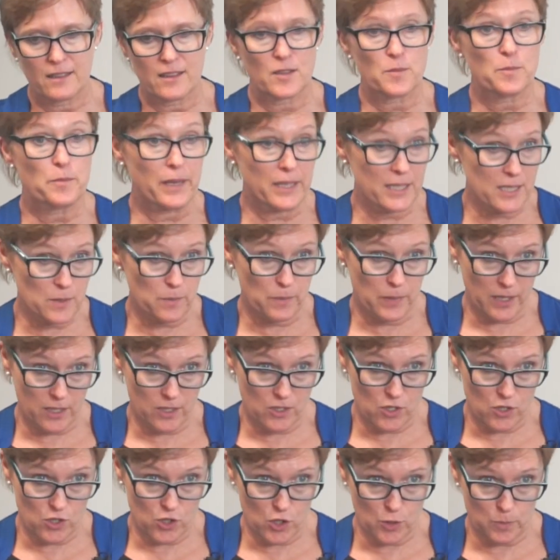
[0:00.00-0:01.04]
the best
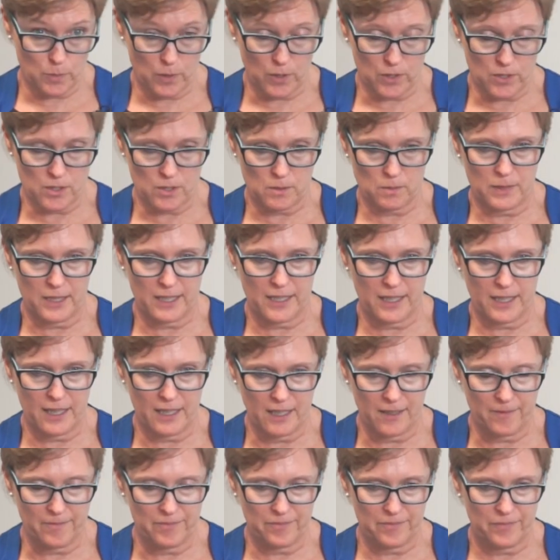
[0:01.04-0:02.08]
pictures you possibly
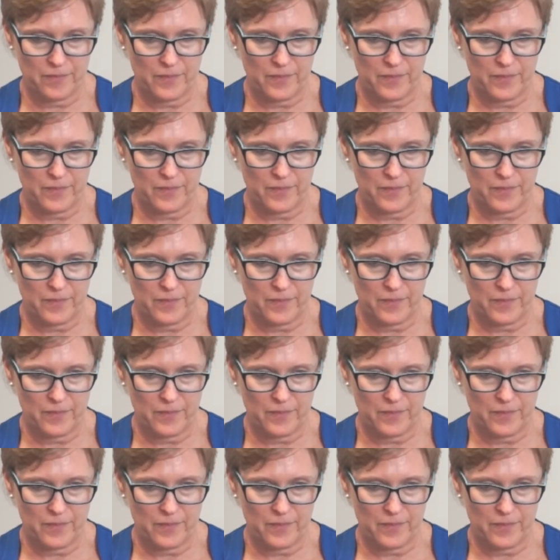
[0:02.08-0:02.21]
can.